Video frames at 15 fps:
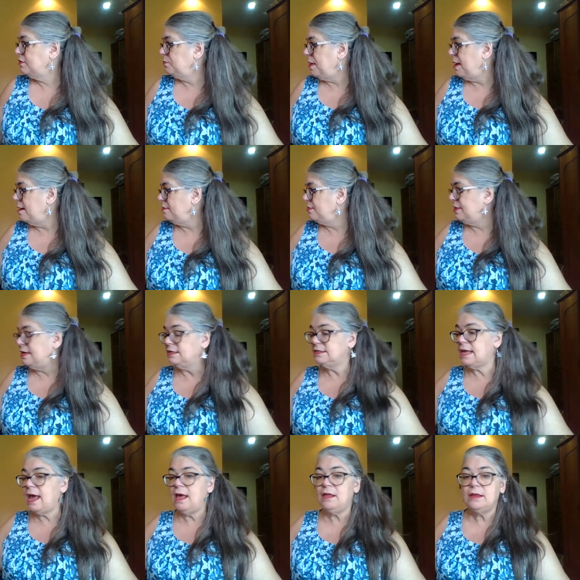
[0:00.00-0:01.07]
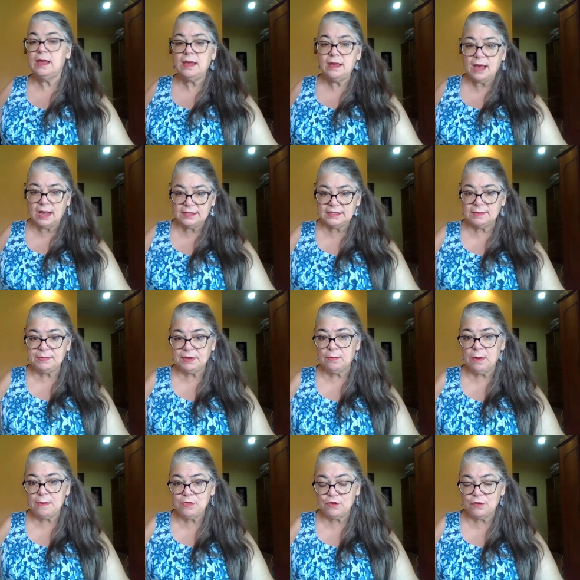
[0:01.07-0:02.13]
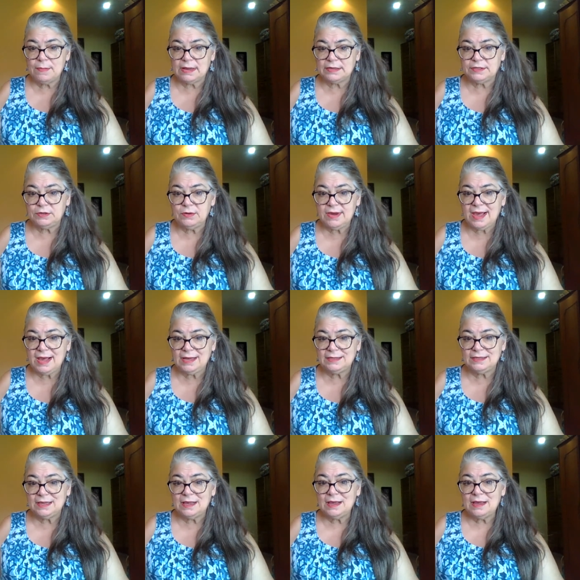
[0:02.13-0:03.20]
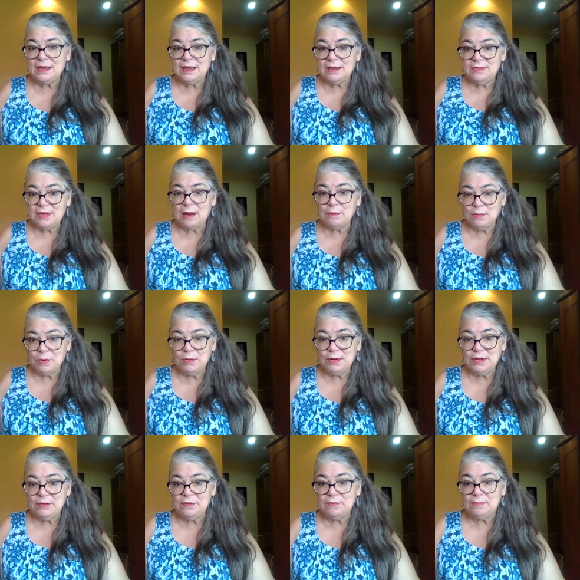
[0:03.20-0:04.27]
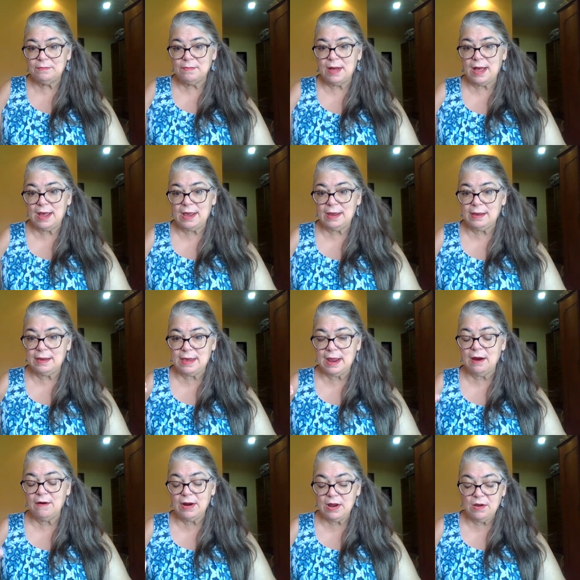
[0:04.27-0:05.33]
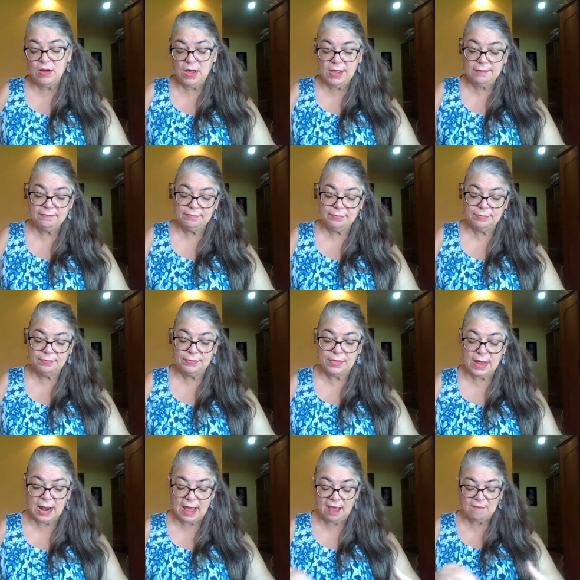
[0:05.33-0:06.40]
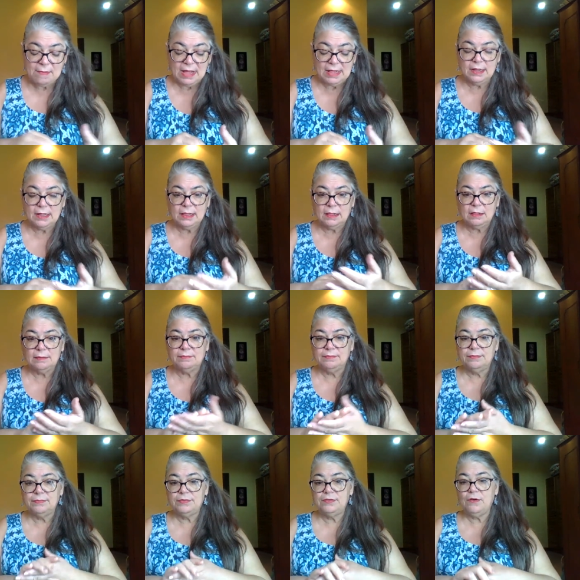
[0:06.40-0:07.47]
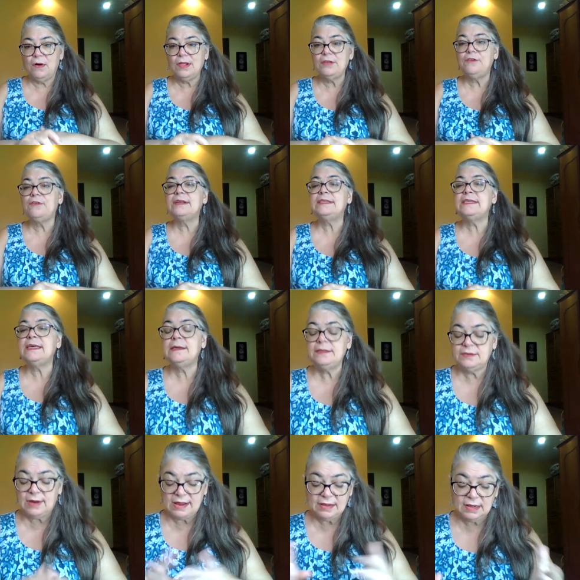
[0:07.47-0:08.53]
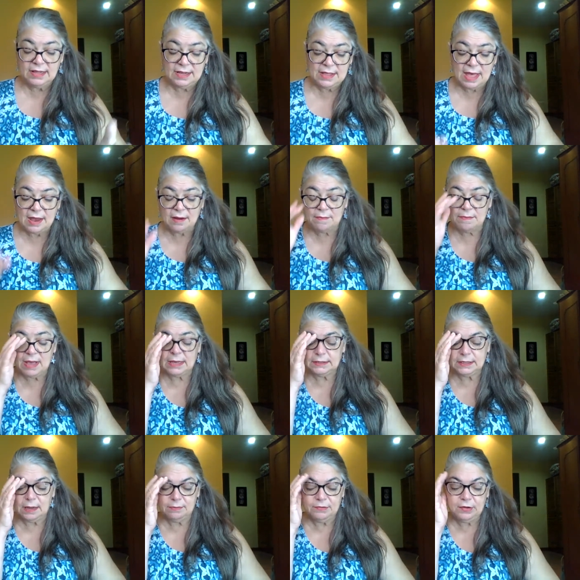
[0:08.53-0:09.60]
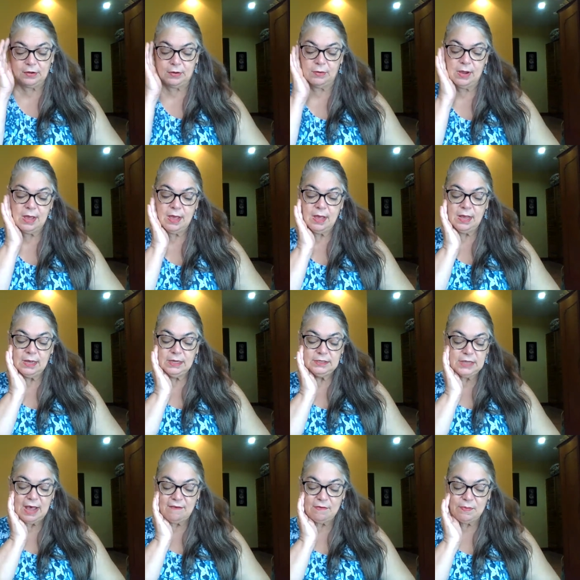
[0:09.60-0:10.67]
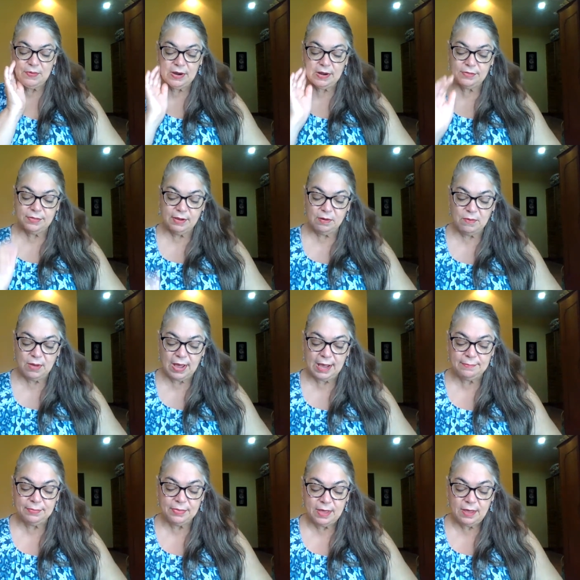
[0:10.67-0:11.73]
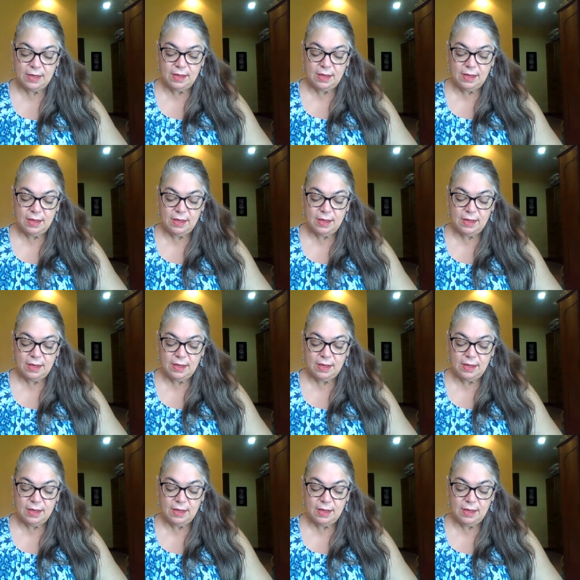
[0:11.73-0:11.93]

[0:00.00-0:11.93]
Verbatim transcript: expired things out. I had something rupture in my suitcase that ruined my carry on that I had my little toiletries in. So I had to clean that mess up too so I haven't put anything away.